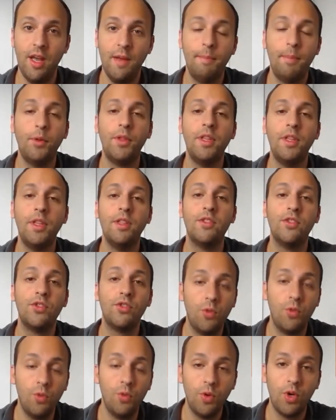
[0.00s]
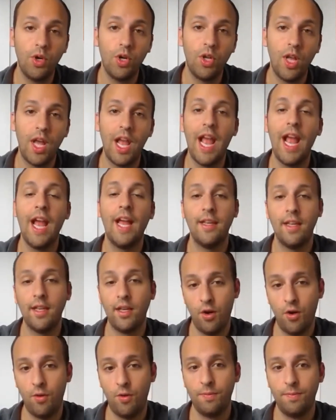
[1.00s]
both in school and at
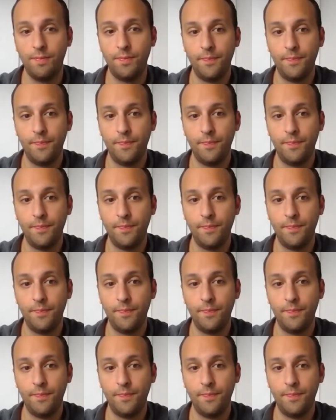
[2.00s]
home.